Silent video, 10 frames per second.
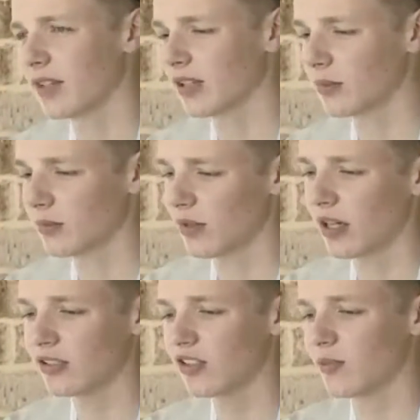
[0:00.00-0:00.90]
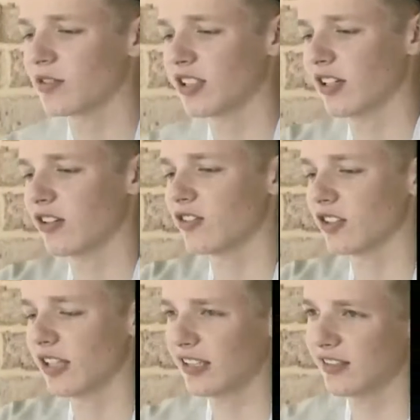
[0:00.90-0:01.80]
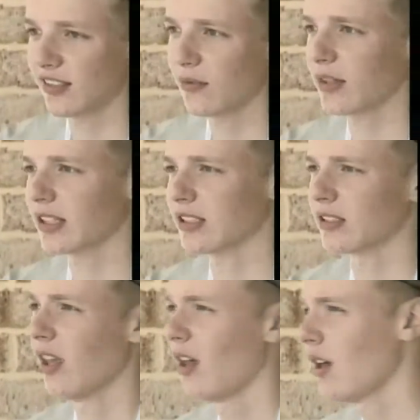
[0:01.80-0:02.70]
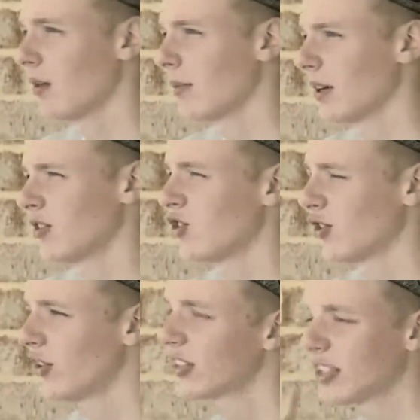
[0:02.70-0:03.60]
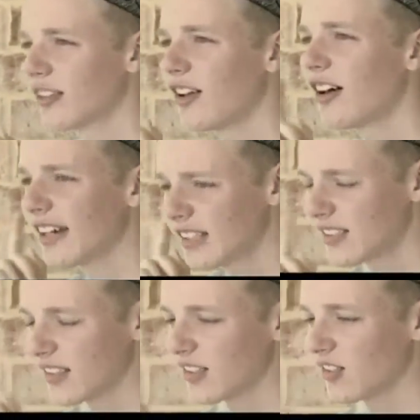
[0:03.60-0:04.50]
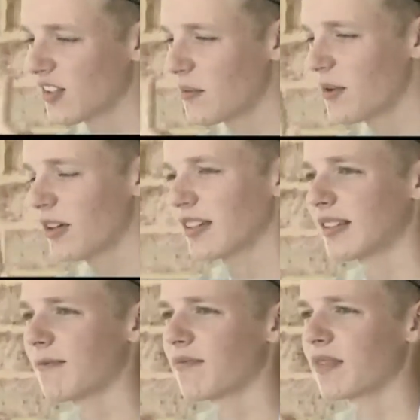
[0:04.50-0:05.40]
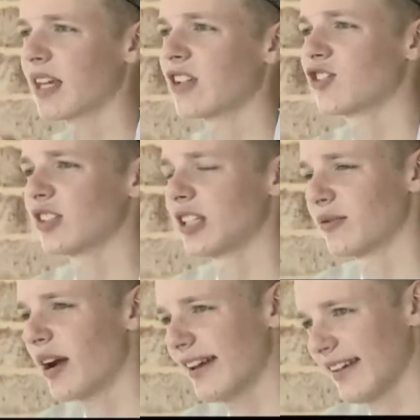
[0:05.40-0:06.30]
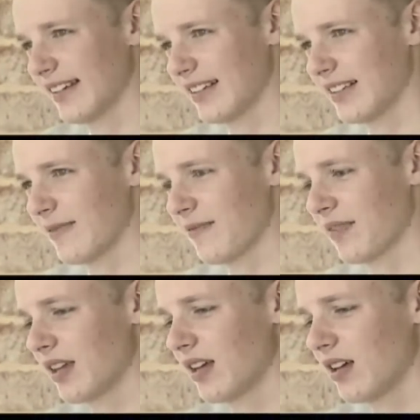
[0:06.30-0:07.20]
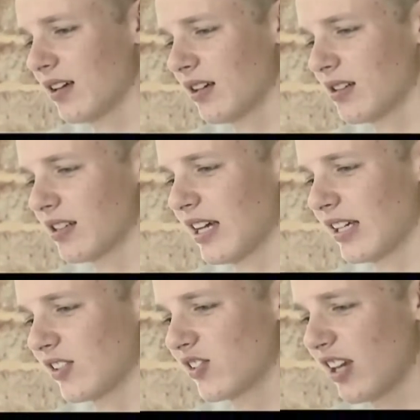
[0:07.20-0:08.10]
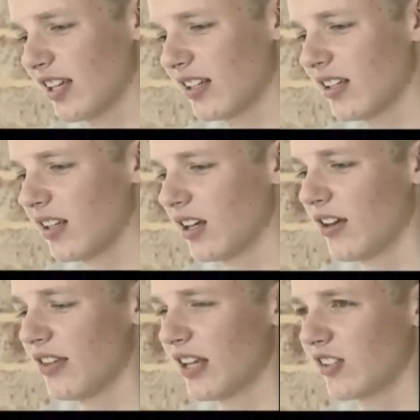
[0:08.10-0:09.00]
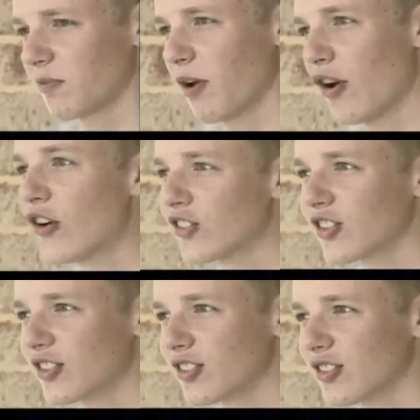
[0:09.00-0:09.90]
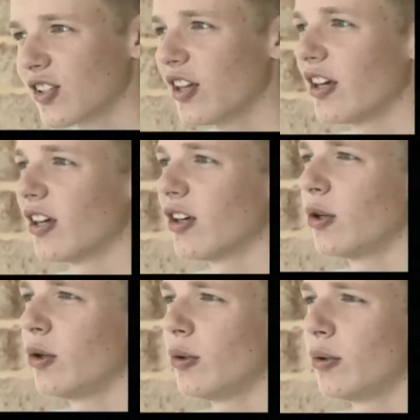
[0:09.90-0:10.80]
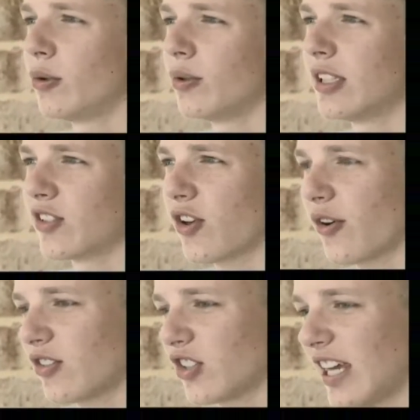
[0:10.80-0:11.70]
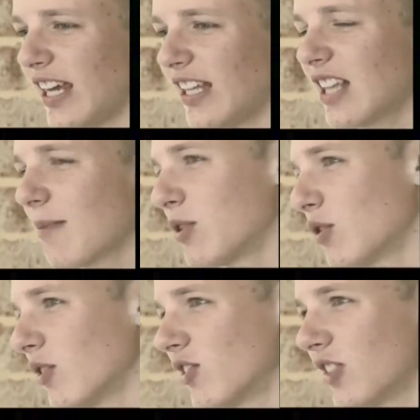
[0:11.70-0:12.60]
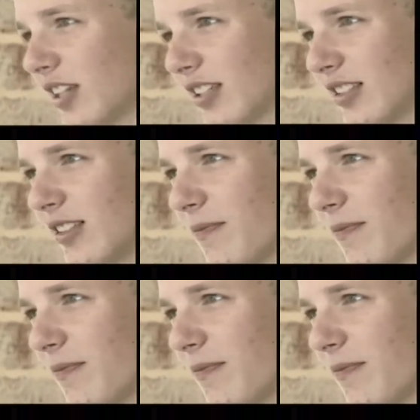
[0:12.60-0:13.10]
I'd just pretend to go to the nets and everything. But during the night, someone actually rang and said, "There's this person who is going to kidnap your son."